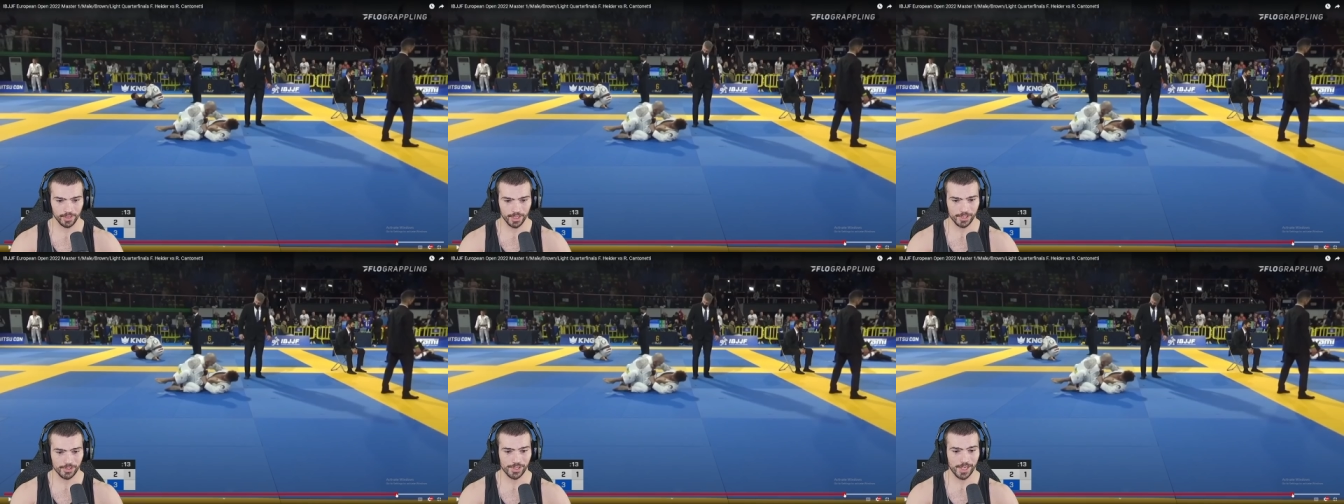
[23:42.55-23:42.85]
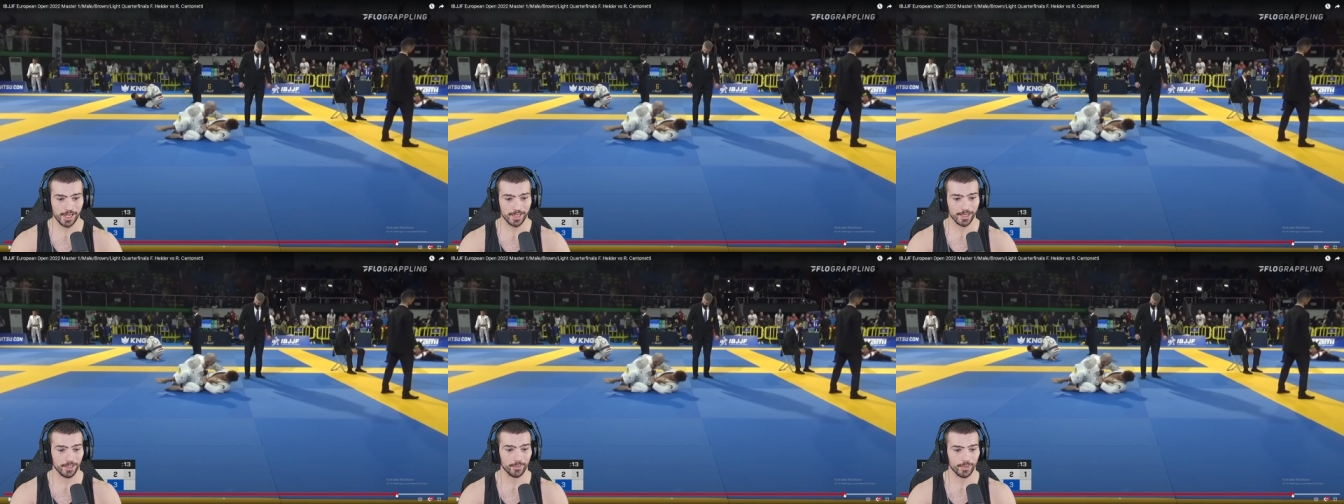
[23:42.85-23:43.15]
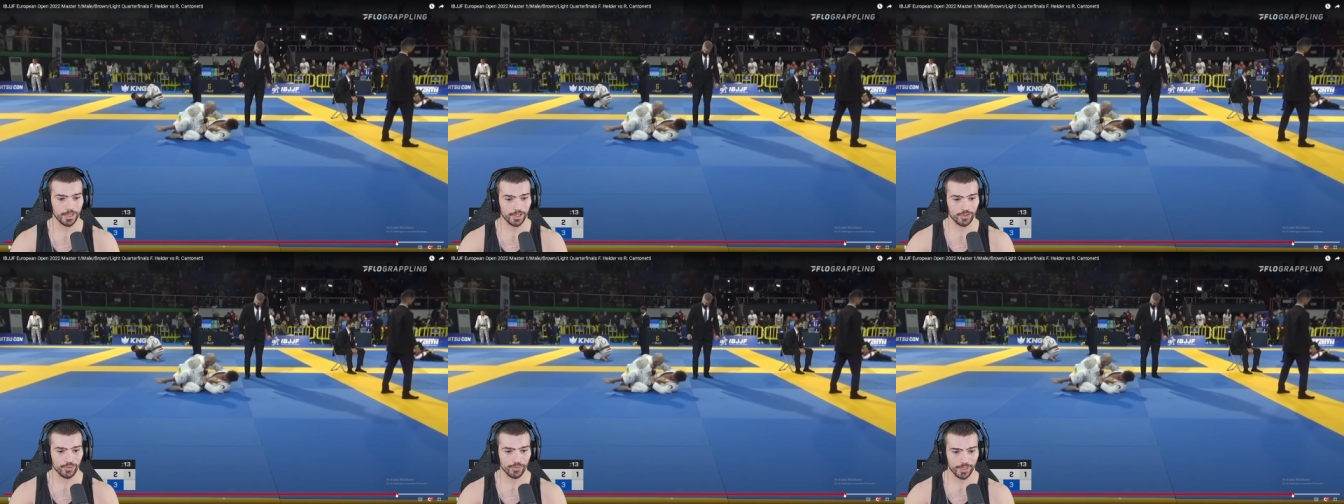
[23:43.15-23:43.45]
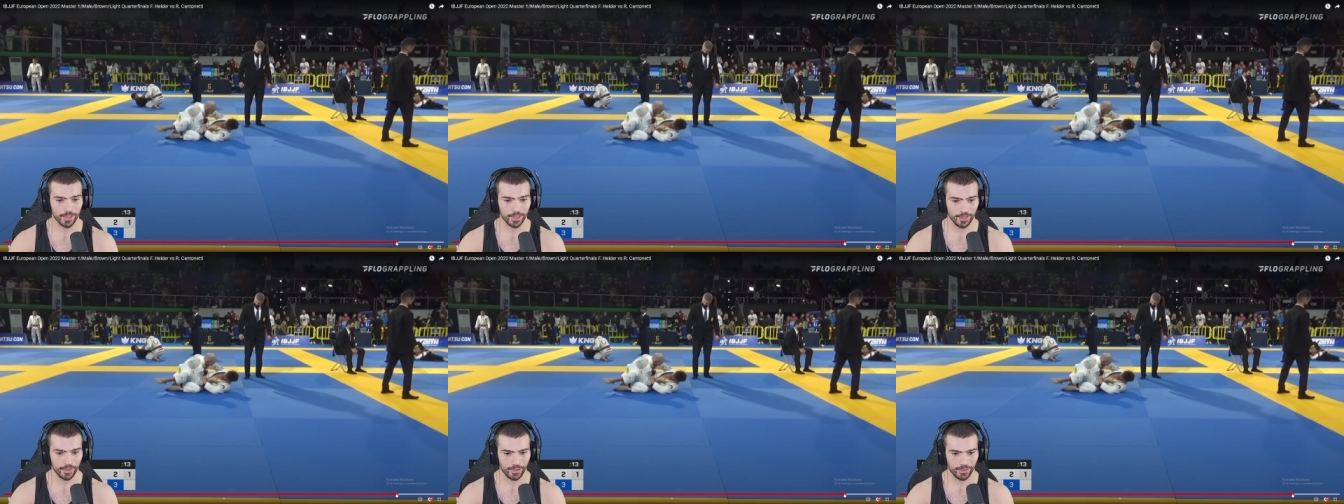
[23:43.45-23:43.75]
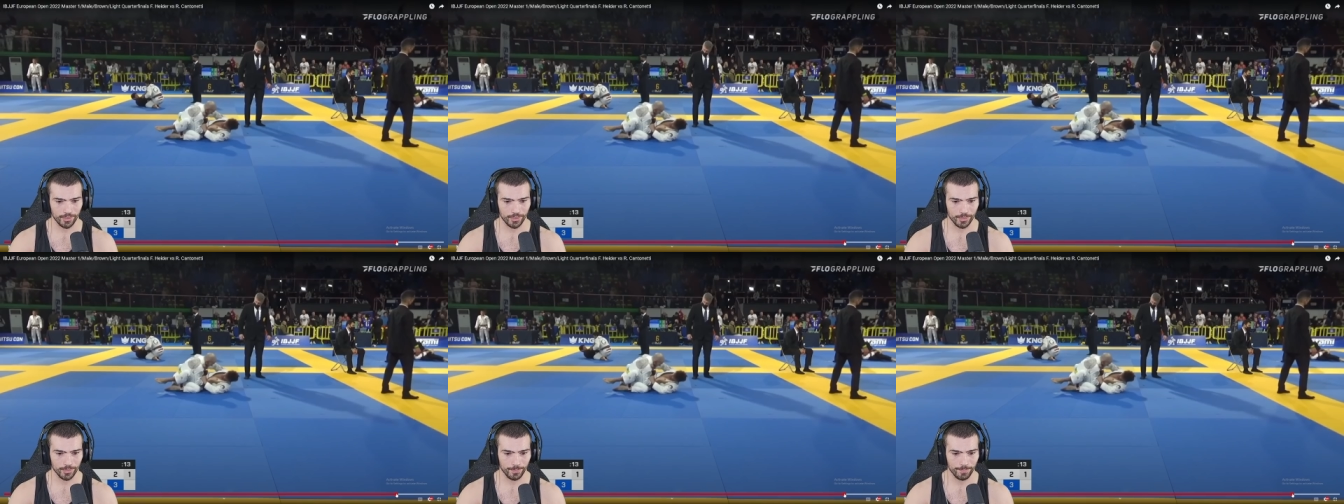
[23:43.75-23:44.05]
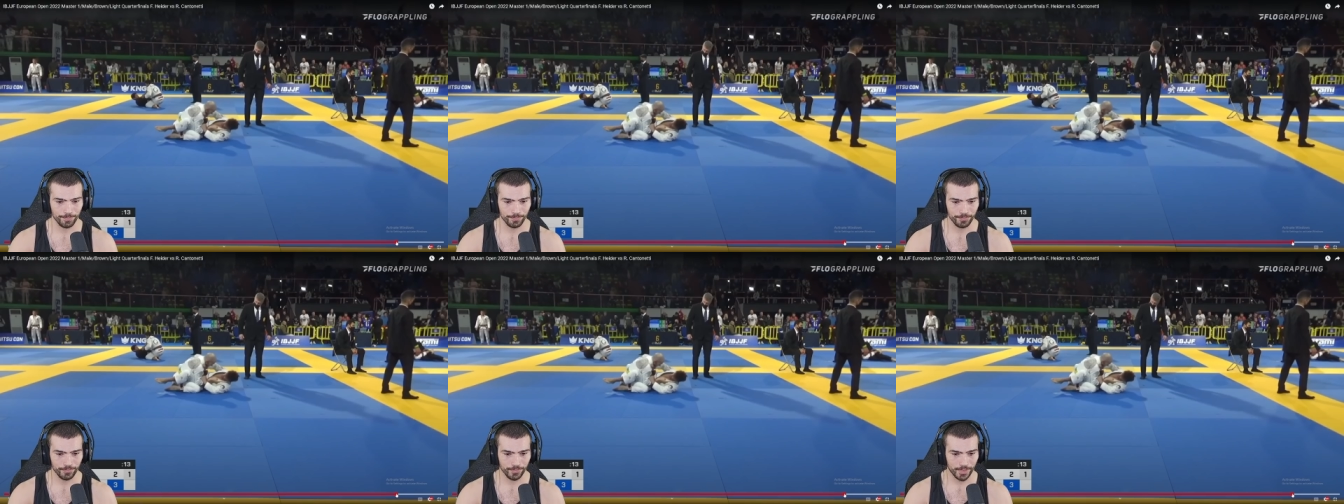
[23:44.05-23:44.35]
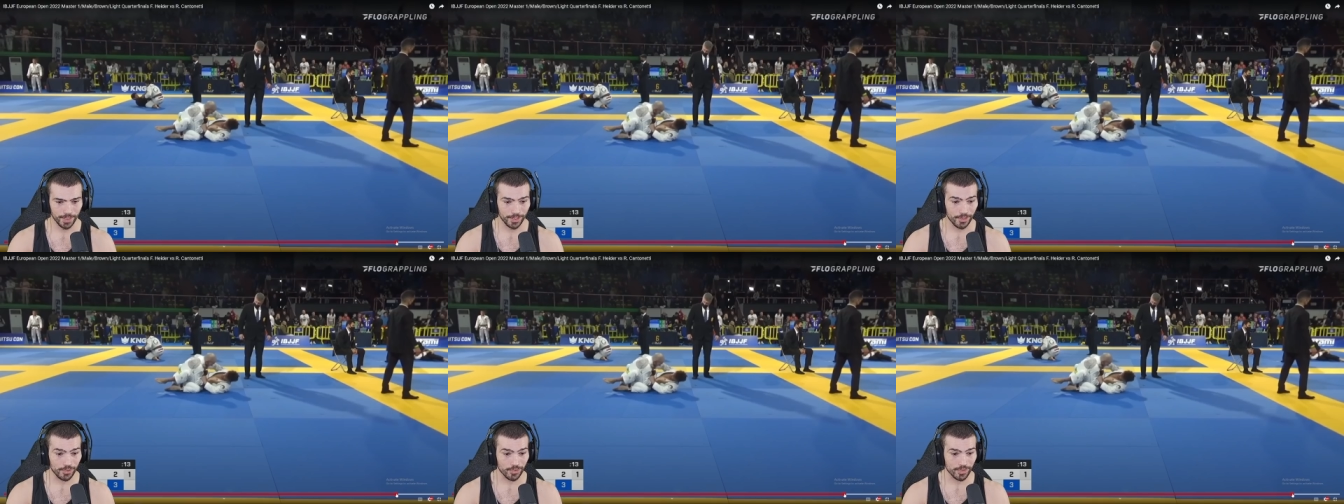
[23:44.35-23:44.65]
exactly what he's trying to do
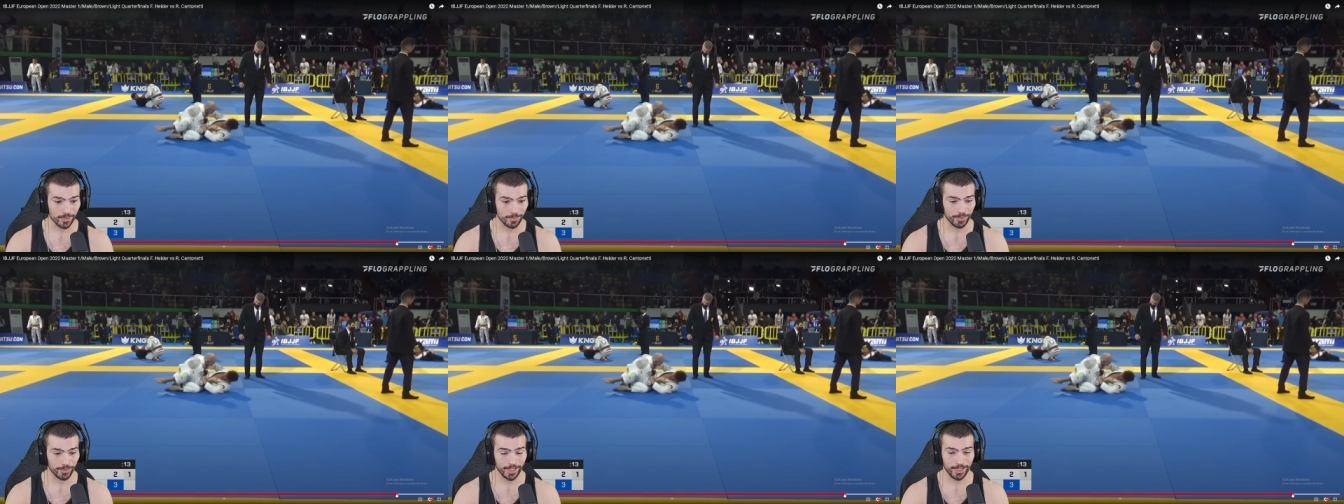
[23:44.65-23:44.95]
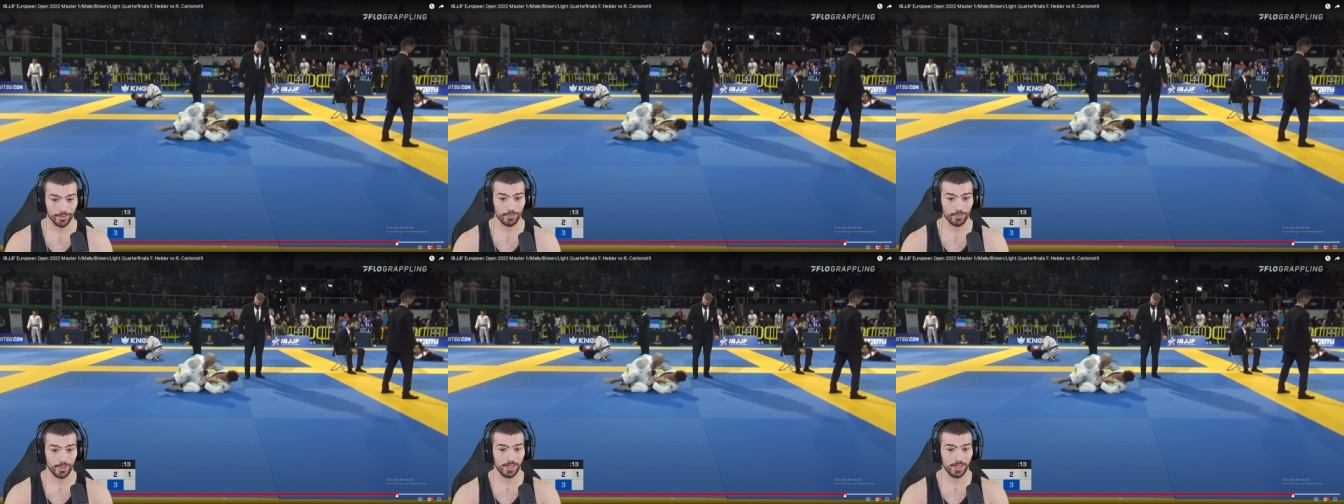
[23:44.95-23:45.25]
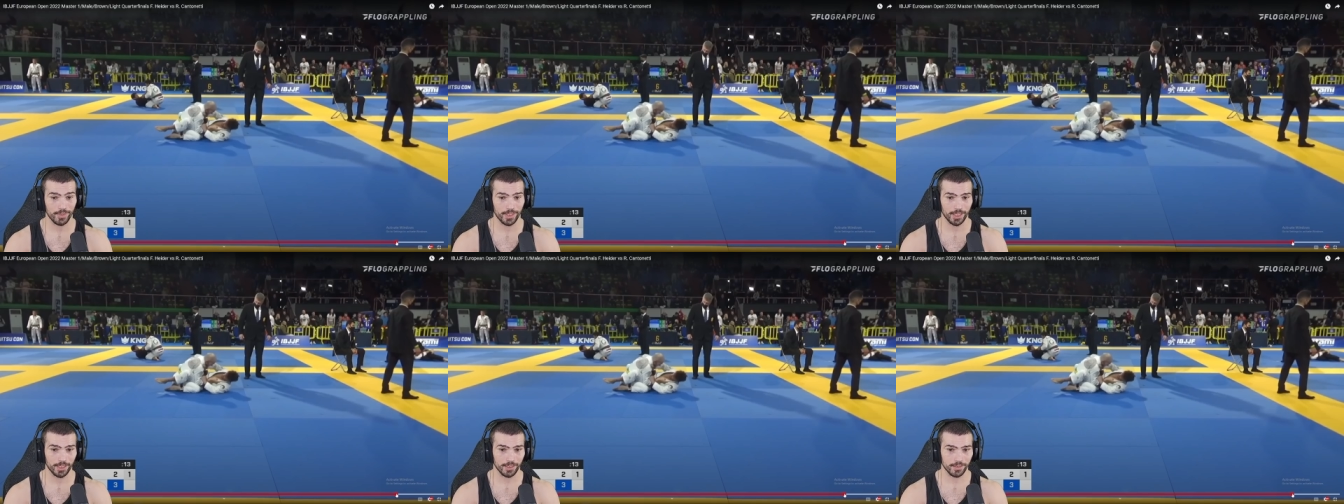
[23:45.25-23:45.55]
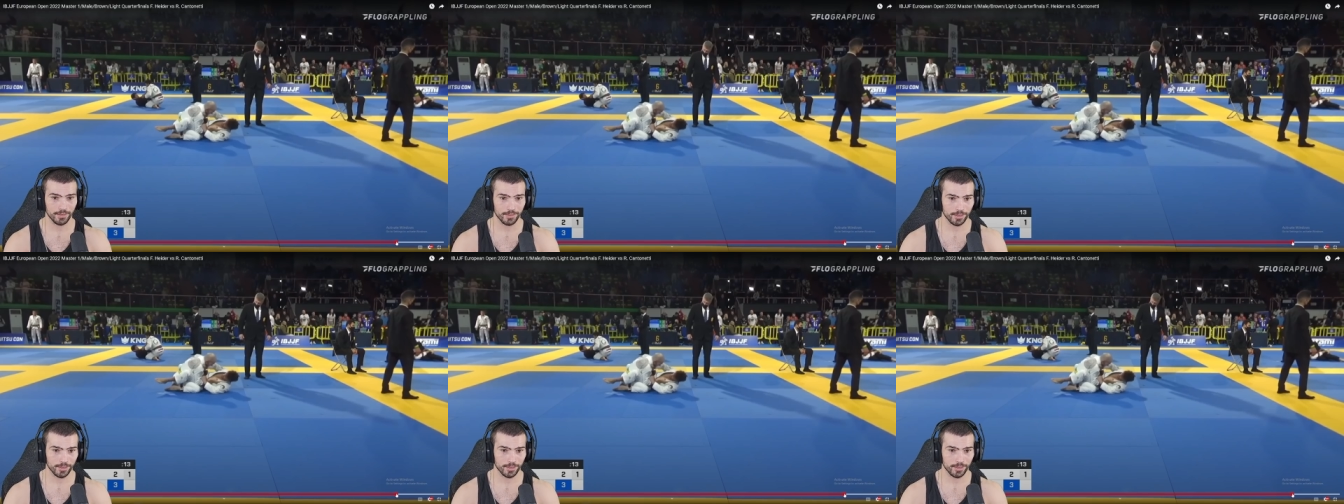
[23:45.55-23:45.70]
and you can plan around it,